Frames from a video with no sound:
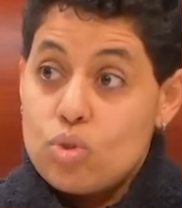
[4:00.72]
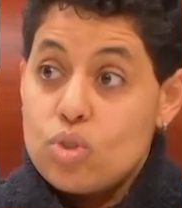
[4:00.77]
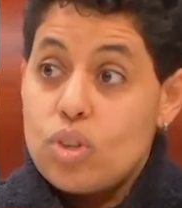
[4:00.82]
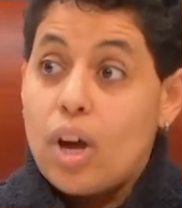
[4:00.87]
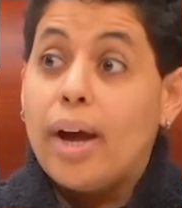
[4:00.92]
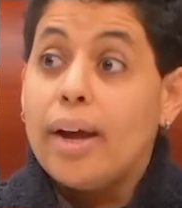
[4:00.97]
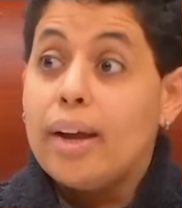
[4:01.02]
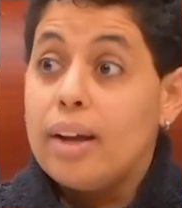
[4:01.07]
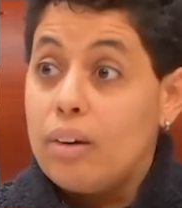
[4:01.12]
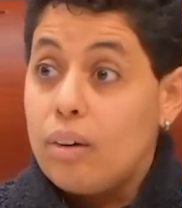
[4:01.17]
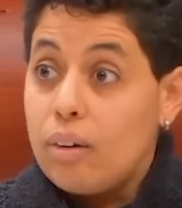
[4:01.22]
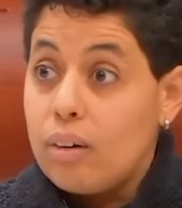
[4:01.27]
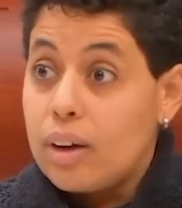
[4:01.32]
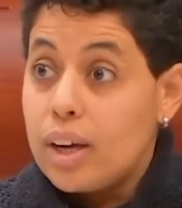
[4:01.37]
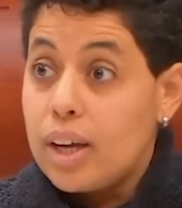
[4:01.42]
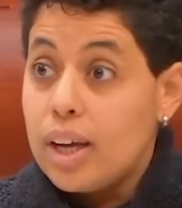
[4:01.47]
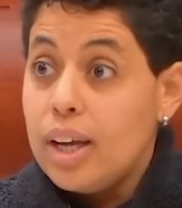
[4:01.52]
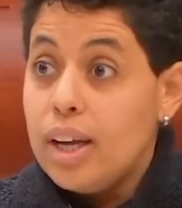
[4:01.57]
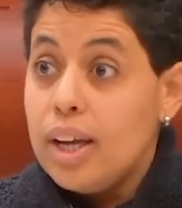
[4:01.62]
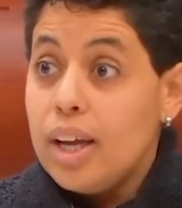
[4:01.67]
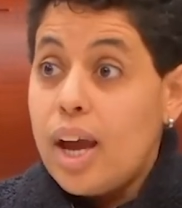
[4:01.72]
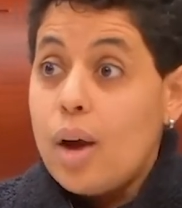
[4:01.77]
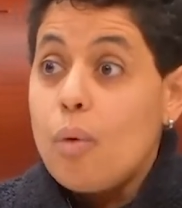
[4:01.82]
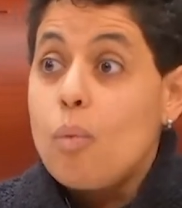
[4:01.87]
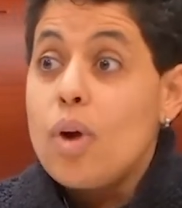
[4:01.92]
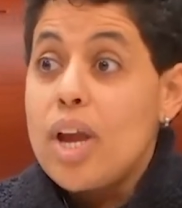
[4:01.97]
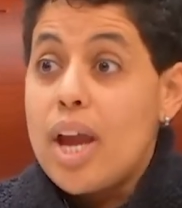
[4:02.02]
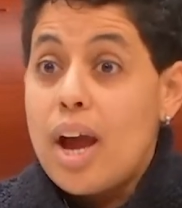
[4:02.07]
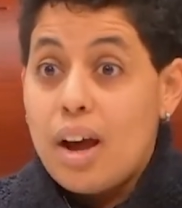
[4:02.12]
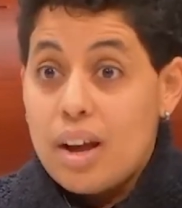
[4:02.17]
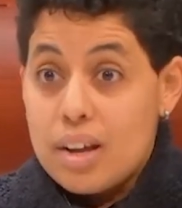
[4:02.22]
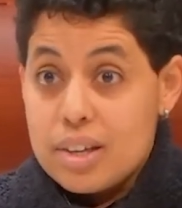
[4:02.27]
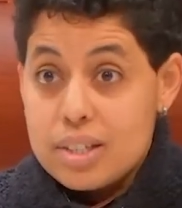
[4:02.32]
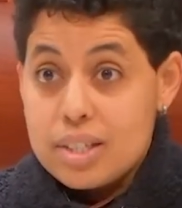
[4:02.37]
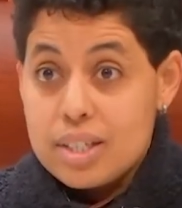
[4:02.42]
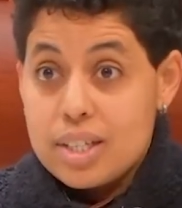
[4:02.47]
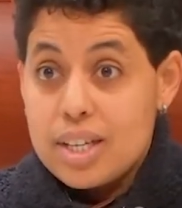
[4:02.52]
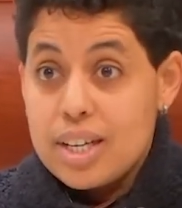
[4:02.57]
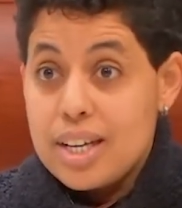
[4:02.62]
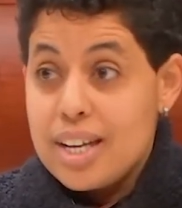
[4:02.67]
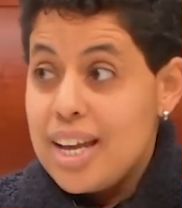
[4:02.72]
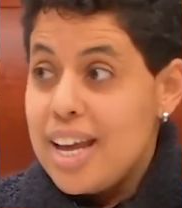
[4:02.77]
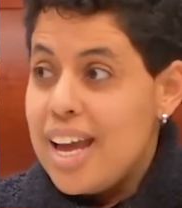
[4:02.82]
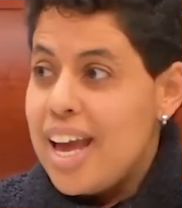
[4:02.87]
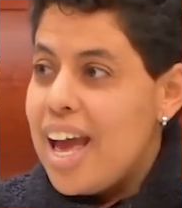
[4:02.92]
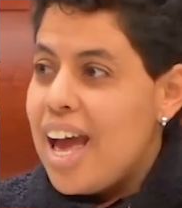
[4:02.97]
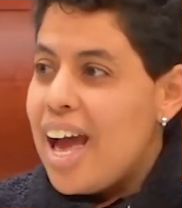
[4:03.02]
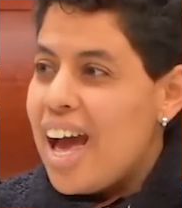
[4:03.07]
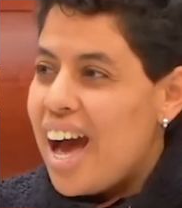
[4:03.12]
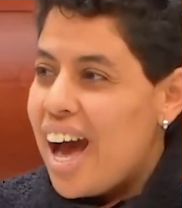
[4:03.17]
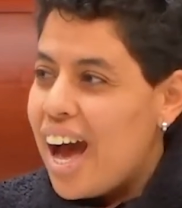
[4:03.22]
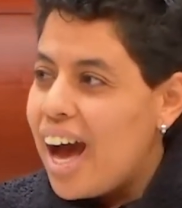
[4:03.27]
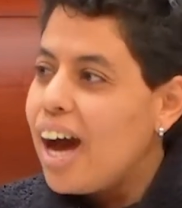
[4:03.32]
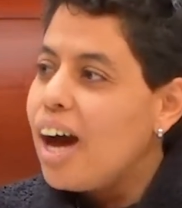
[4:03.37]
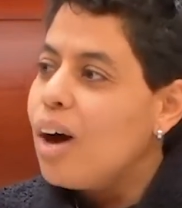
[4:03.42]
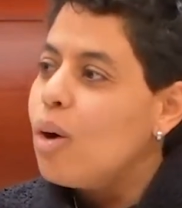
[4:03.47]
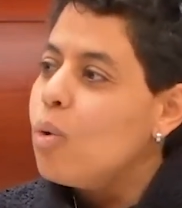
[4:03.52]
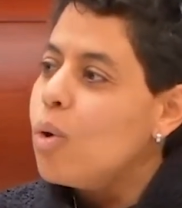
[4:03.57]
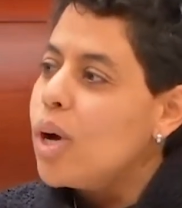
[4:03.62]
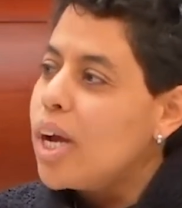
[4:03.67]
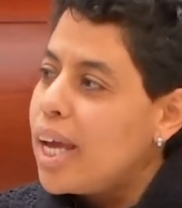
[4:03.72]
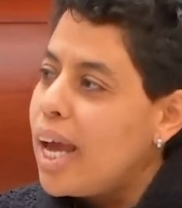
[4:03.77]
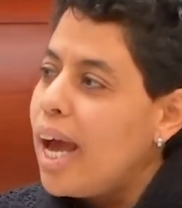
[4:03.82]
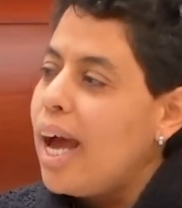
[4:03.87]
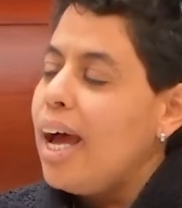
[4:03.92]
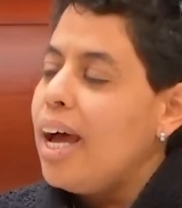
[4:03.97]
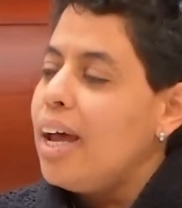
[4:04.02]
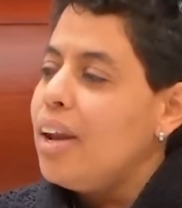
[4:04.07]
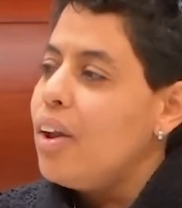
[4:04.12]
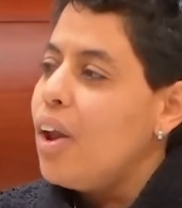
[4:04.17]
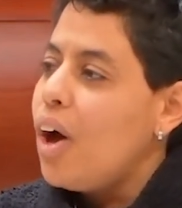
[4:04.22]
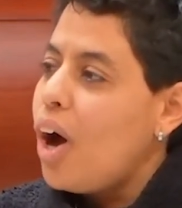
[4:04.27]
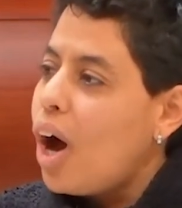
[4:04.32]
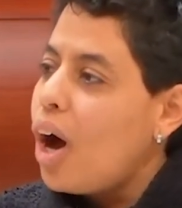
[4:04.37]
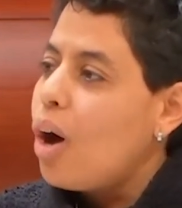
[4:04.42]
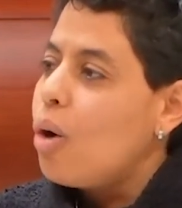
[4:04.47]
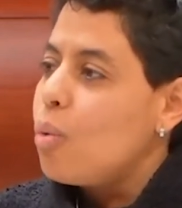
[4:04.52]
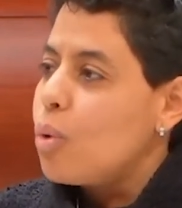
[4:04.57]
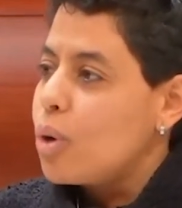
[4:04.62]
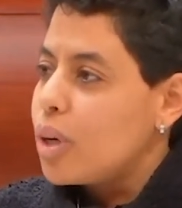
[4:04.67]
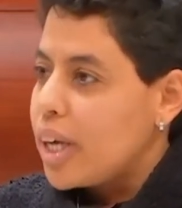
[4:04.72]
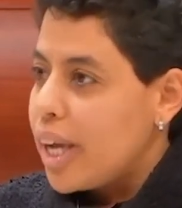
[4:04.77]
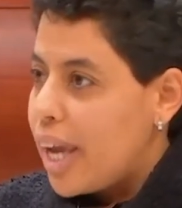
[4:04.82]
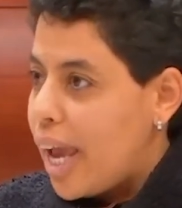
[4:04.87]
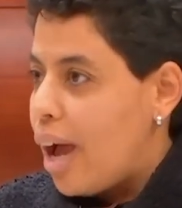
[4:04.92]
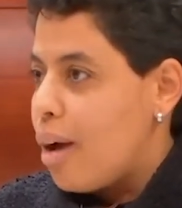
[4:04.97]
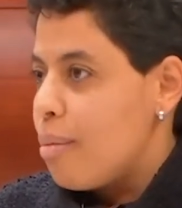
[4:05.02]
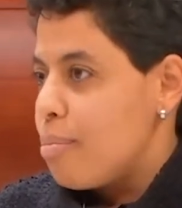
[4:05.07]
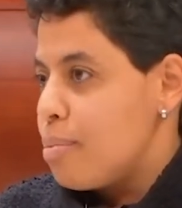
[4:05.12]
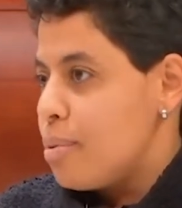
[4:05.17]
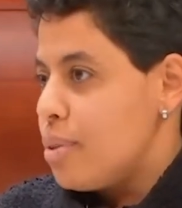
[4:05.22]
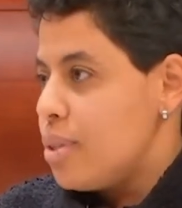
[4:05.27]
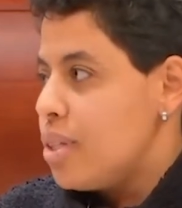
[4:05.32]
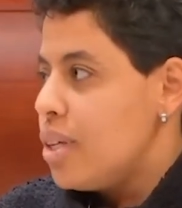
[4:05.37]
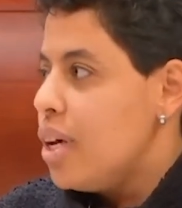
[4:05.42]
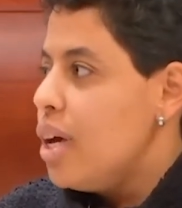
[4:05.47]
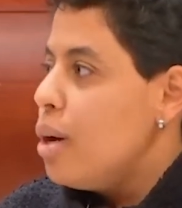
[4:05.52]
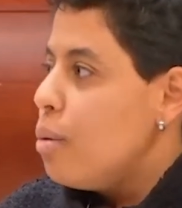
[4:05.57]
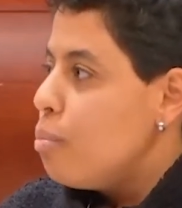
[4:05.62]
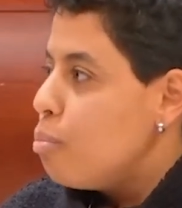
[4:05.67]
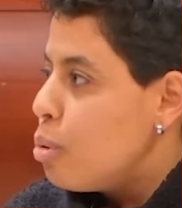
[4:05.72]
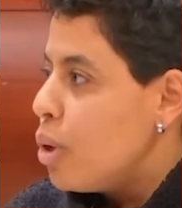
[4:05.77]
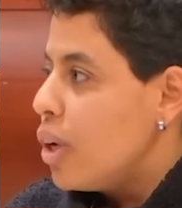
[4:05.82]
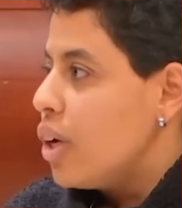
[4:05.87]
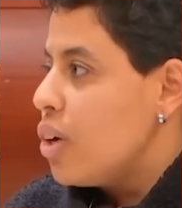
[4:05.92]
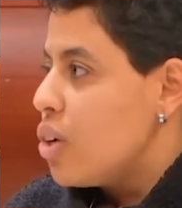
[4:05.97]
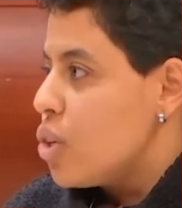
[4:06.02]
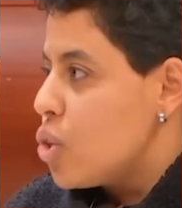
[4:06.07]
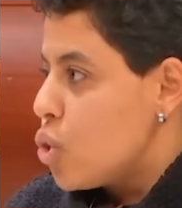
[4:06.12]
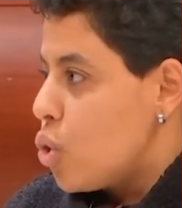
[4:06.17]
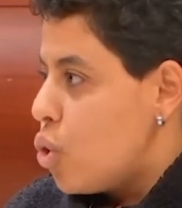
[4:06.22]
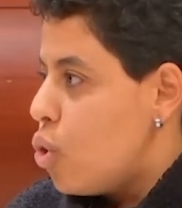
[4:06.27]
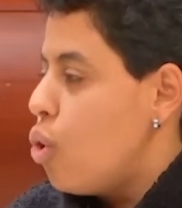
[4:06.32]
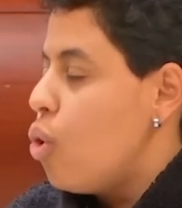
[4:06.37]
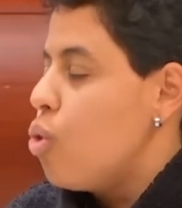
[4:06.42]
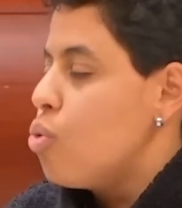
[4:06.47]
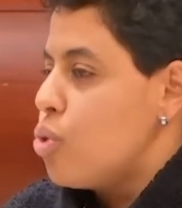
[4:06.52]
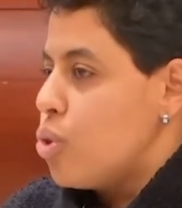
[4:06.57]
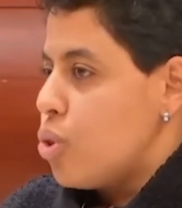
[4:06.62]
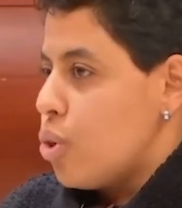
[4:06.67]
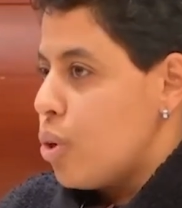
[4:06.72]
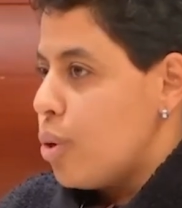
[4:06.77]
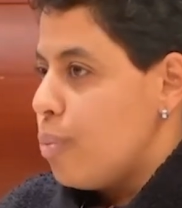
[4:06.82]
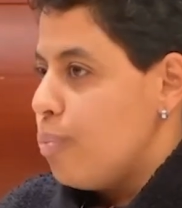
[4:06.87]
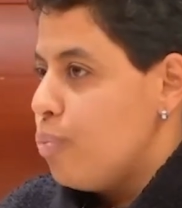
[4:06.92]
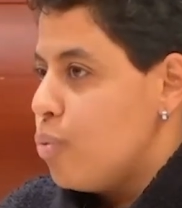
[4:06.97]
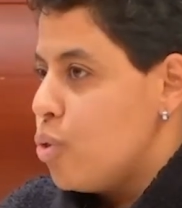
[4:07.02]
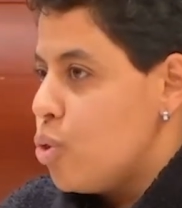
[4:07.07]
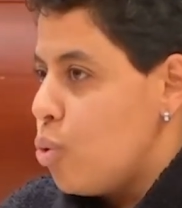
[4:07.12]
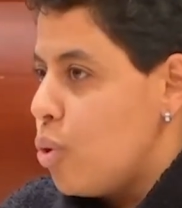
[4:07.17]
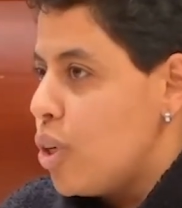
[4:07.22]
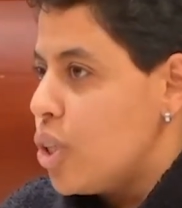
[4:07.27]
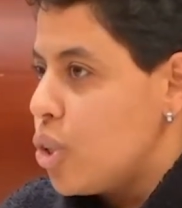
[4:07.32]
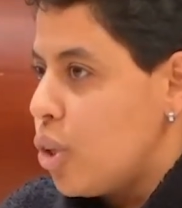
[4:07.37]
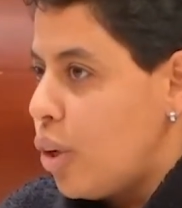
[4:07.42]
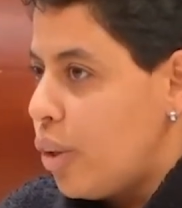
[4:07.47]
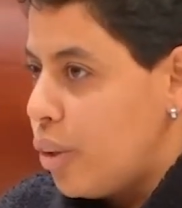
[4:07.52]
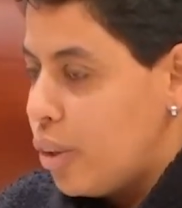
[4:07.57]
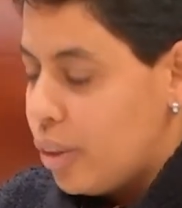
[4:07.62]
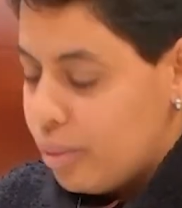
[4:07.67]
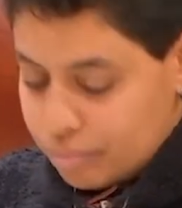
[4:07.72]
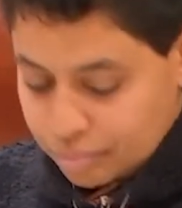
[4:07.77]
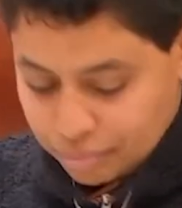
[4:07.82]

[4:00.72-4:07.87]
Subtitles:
dialogue and we ask, how can our gaps bring us closer to each other?